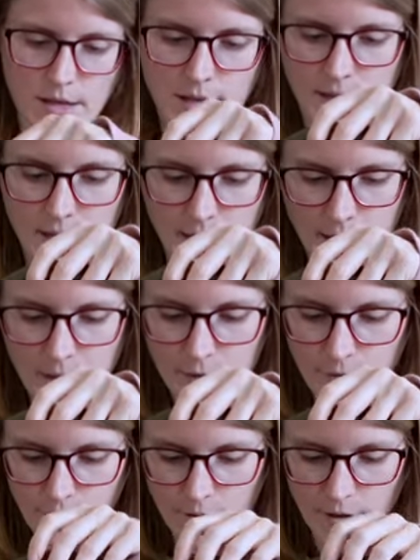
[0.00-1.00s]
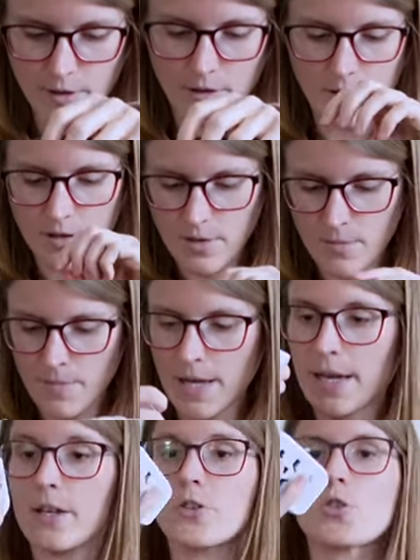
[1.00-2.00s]
I have
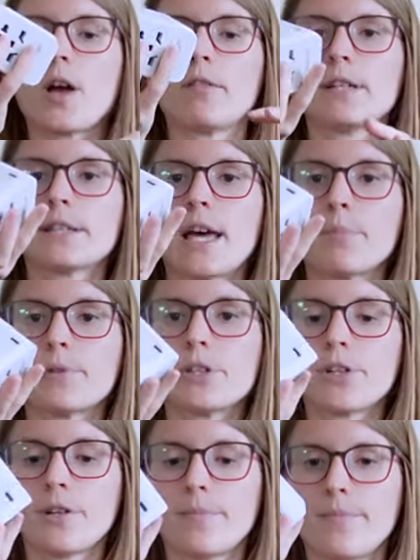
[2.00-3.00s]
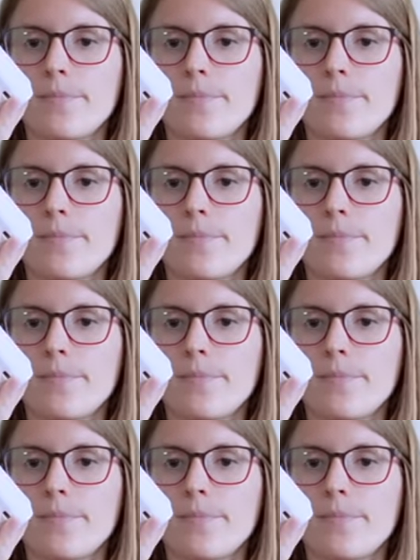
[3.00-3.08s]
my travel adapter.